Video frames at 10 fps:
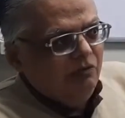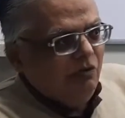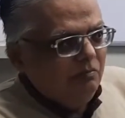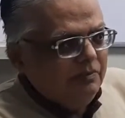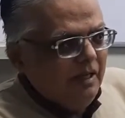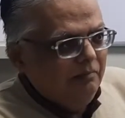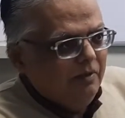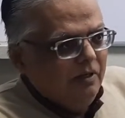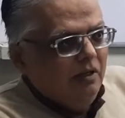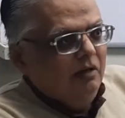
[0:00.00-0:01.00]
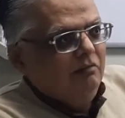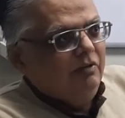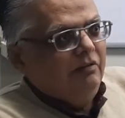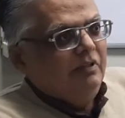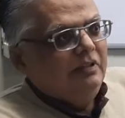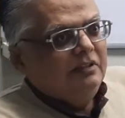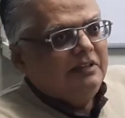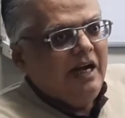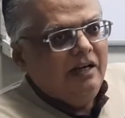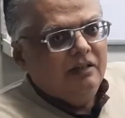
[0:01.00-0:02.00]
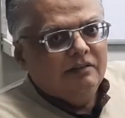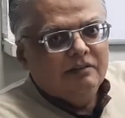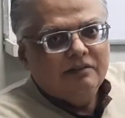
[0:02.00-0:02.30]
from them where will they stand?